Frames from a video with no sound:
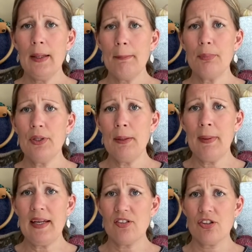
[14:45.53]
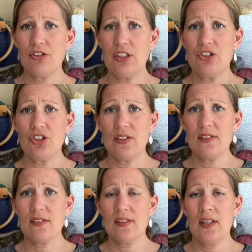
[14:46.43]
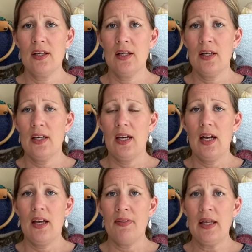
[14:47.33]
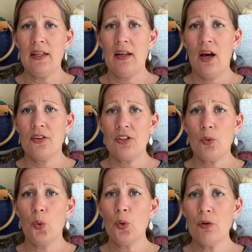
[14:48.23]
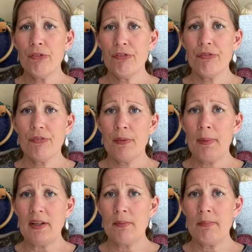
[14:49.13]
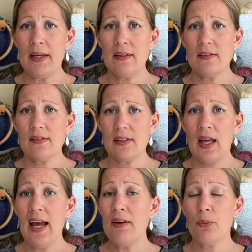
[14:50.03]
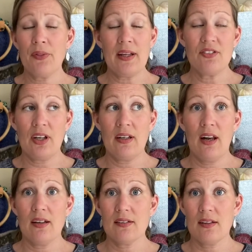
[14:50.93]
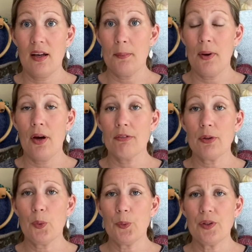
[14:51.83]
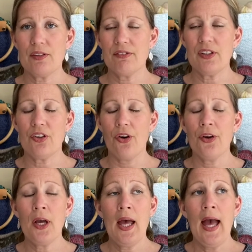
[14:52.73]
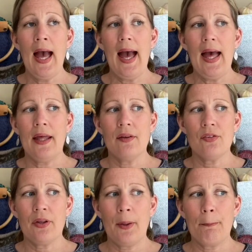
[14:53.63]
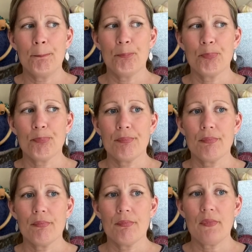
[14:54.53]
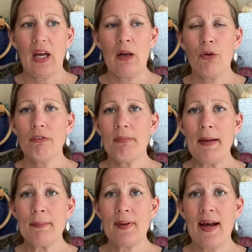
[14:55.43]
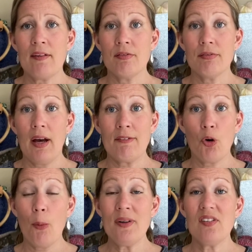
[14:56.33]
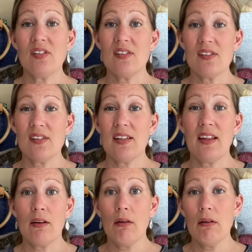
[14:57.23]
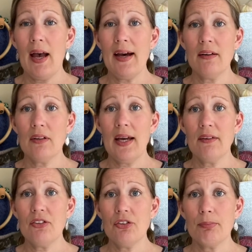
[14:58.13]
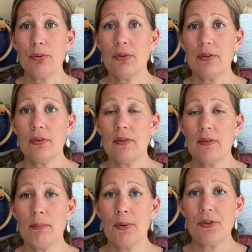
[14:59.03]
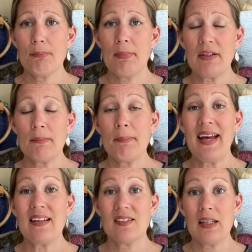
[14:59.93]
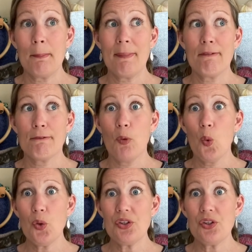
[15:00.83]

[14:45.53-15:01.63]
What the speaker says: put in my extra stitches. And then I did all of the button bands and I had all that done last time I recorded a video. And a lot of people have commented and said that, oh, how did you put the button bands in before you